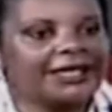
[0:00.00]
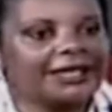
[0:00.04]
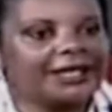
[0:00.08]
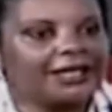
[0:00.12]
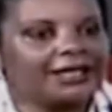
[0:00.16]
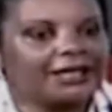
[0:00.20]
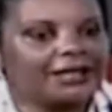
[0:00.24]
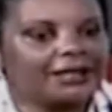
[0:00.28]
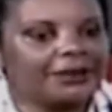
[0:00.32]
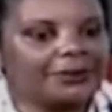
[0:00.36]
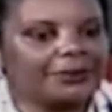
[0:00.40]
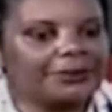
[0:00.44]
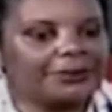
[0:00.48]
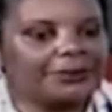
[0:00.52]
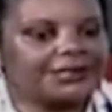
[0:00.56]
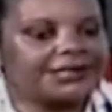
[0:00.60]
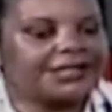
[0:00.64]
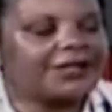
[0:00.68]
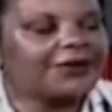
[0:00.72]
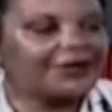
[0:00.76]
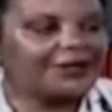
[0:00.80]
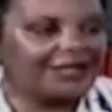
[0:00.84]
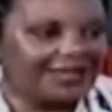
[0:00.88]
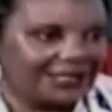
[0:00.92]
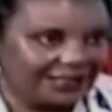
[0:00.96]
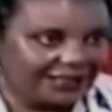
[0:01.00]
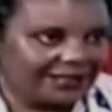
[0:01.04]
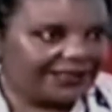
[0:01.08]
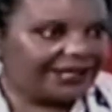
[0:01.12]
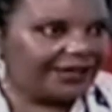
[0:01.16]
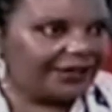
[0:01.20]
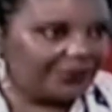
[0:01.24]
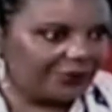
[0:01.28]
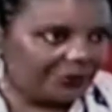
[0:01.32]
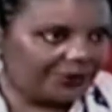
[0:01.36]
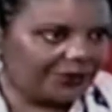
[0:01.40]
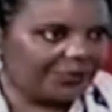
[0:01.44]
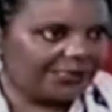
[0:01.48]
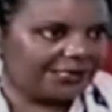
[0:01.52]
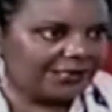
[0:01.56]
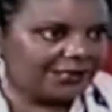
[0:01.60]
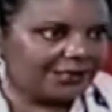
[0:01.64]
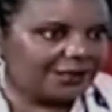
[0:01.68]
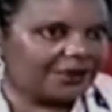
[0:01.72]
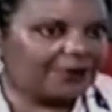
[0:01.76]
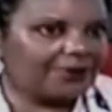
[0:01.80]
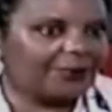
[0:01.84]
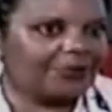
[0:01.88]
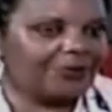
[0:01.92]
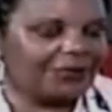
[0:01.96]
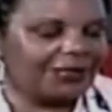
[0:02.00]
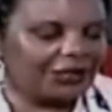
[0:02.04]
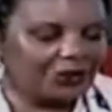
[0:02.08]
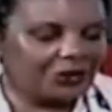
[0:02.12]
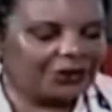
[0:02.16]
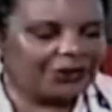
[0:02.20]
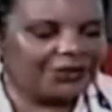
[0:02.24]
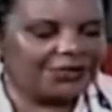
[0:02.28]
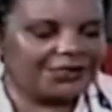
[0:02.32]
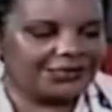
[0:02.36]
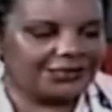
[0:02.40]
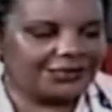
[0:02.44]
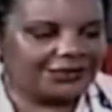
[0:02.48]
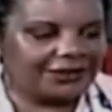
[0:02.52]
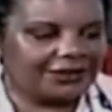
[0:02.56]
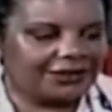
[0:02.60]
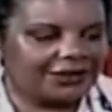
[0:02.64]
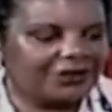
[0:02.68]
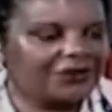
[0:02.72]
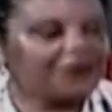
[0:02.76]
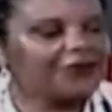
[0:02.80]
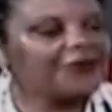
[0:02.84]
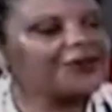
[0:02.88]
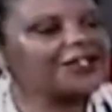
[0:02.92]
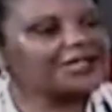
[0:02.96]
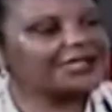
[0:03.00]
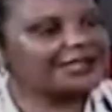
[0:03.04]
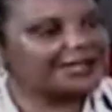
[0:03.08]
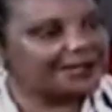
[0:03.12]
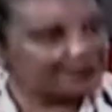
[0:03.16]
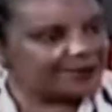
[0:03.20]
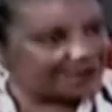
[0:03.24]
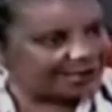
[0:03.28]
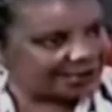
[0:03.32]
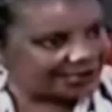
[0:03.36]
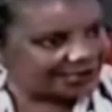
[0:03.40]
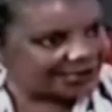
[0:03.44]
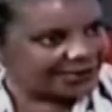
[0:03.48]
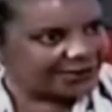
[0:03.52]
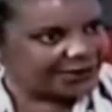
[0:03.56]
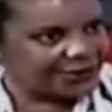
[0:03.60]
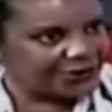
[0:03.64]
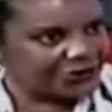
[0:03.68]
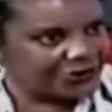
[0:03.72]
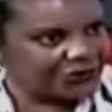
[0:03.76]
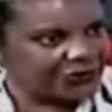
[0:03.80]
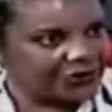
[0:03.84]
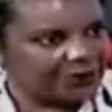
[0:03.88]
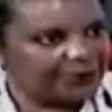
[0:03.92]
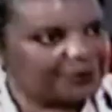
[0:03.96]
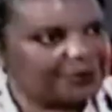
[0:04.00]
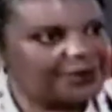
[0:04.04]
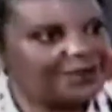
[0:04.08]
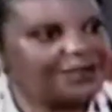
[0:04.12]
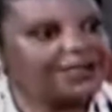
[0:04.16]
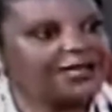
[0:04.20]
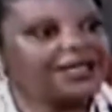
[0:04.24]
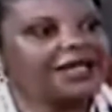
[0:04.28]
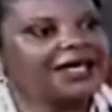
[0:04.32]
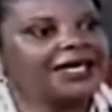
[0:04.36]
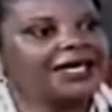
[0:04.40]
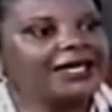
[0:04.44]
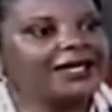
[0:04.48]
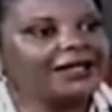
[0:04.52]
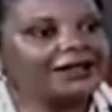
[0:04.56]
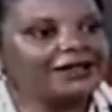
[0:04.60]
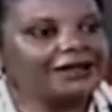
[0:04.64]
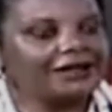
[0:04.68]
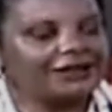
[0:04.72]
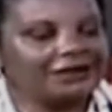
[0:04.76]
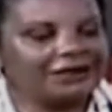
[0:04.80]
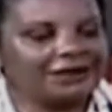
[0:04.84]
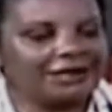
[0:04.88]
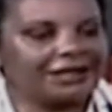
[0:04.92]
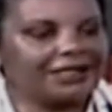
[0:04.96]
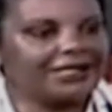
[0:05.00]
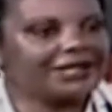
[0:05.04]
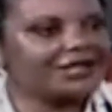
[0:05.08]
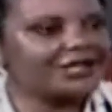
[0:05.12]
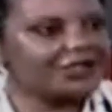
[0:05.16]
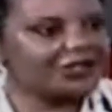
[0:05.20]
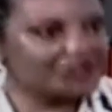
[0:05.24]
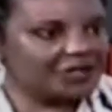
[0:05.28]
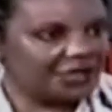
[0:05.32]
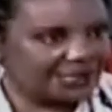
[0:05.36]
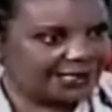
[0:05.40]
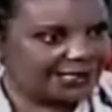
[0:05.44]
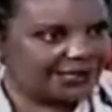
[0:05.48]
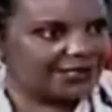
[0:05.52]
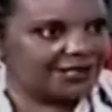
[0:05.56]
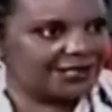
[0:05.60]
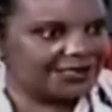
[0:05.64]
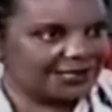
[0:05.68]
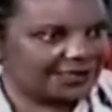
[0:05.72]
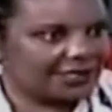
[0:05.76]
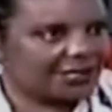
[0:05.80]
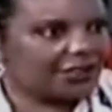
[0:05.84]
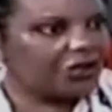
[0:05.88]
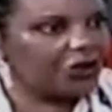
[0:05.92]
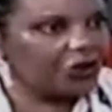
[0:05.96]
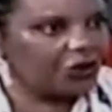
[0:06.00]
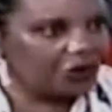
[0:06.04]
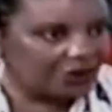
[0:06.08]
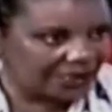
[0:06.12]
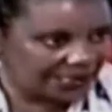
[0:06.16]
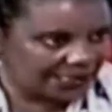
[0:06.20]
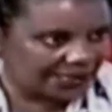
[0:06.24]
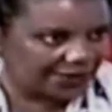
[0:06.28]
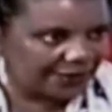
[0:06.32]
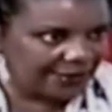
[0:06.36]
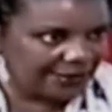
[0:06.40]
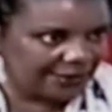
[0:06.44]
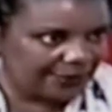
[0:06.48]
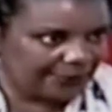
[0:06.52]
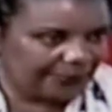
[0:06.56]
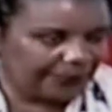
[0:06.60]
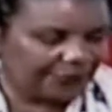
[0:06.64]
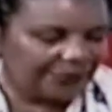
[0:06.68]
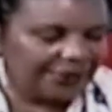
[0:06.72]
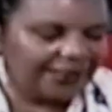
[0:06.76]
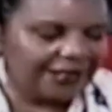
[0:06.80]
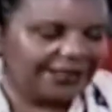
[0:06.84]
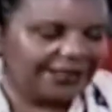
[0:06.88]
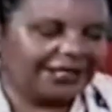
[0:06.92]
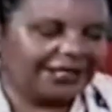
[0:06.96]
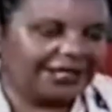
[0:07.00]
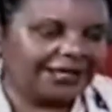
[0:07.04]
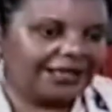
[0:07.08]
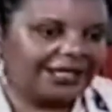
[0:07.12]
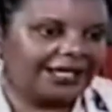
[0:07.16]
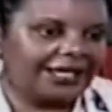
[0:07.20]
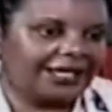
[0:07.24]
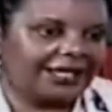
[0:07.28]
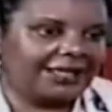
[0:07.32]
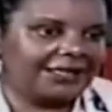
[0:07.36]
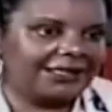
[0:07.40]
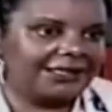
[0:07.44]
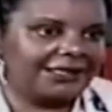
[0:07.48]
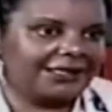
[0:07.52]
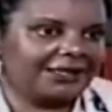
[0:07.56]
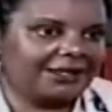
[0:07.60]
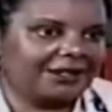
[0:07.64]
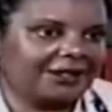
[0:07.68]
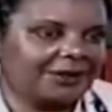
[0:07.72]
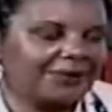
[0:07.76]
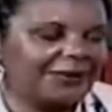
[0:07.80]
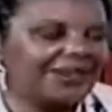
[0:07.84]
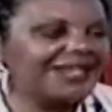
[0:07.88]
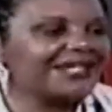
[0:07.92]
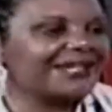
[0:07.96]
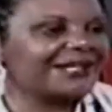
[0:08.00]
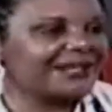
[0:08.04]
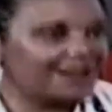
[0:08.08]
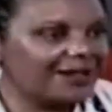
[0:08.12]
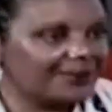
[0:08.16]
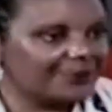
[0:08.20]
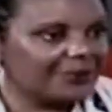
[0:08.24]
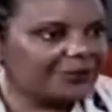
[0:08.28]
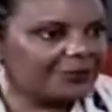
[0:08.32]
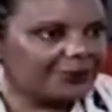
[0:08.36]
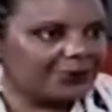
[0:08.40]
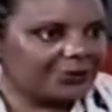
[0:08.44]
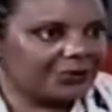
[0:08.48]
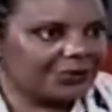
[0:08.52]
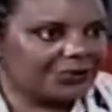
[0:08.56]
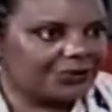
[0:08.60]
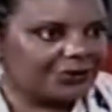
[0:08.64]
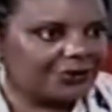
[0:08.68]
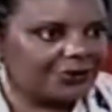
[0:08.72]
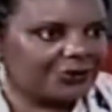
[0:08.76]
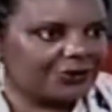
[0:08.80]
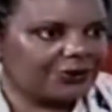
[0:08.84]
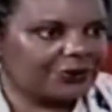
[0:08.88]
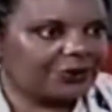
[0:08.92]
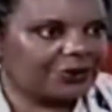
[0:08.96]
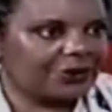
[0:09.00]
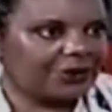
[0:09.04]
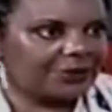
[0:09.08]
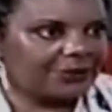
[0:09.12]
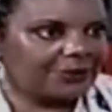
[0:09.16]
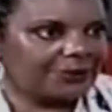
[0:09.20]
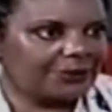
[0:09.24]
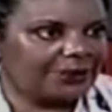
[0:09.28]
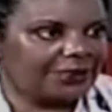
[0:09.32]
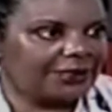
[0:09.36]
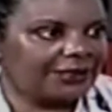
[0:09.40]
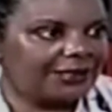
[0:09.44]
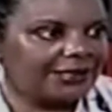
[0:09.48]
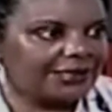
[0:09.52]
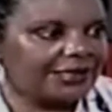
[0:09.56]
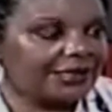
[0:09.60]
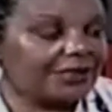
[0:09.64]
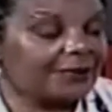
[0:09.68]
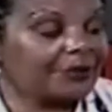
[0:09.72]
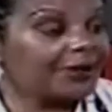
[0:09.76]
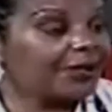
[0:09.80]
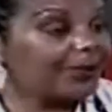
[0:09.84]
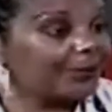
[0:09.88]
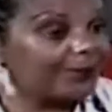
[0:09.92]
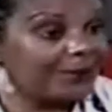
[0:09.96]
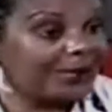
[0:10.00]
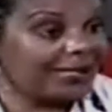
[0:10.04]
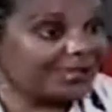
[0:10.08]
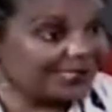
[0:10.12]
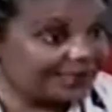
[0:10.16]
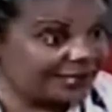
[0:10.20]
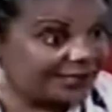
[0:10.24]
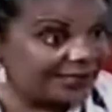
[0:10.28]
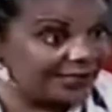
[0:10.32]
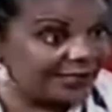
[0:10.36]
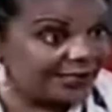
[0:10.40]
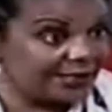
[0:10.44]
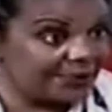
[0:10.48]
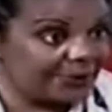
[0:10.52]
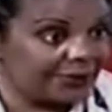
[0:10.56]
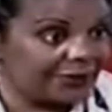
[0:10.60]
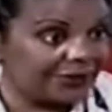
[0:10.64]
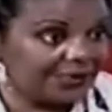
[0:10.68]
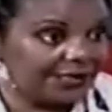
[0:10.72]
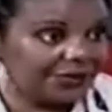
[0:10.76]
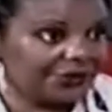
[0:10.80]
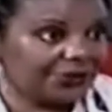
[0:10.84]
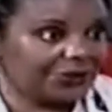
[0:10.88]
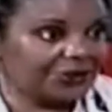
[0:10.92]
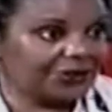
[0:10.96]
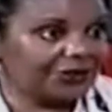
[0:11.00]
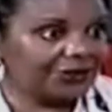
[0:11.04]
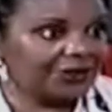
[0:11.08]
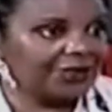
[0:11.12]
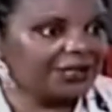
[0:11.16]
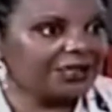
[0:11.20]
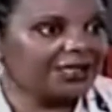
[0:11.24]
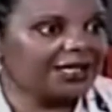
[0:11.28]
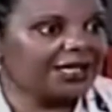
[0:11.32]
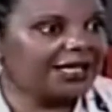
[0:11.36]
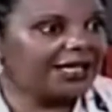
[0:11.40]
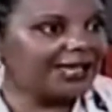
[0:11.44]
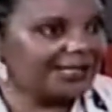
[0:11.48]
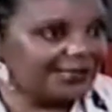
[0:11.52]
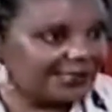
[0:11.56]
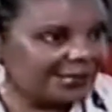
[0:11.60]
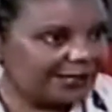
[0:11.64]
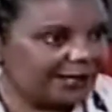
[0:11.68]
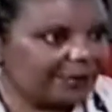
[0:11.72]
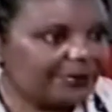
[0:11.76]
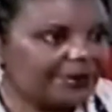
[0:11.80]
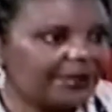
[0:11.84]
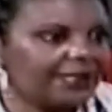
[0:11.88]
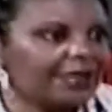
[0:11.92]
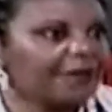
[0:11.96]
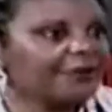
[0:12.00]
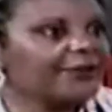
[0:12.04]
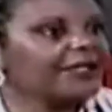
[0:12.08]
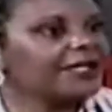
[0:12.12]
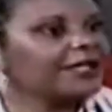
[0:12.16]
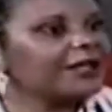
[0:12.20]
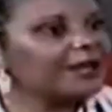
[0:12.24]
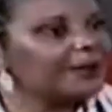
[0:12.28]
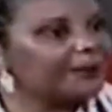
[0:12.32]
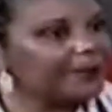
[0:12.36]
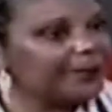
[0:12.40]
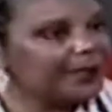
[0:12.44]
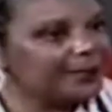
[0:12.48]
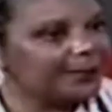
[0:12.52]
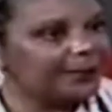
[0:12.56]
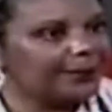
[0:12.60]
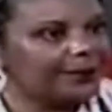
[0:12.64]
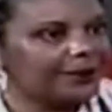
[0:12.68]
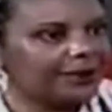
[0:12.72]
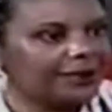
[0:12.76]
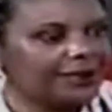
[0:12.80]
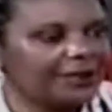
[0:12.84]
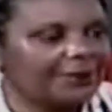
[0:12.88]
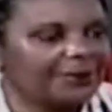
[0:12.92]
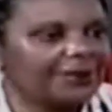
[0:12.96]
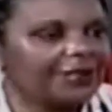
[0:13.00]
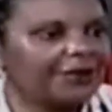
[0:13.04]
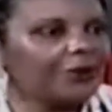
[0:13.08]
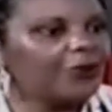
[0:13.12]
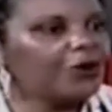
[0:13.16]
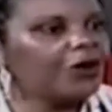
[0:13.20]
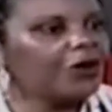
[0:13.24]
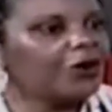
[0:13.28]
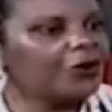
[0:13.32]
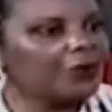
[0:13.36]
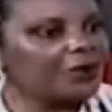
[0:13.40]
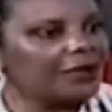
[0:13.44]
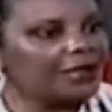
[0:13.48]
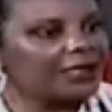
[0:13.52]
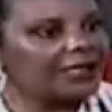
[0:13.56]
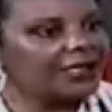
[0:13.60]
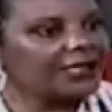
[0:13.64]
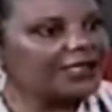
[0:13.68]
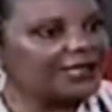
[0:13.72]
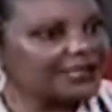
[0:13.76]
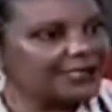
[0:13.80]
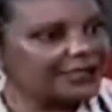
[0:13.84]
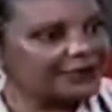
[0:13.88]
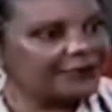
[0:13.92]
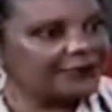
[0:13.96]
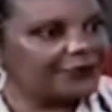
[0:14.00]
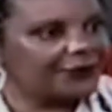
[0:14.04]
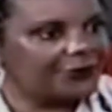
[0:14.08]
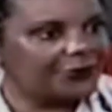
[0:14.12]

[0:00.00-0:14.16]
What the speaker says: That was because you've accepted a certain treatment. The condition has lasted a long time, and it's time to put a stop to it, because my son is a musician. He's coming up. The young people are coming up. What are we going to leave for them?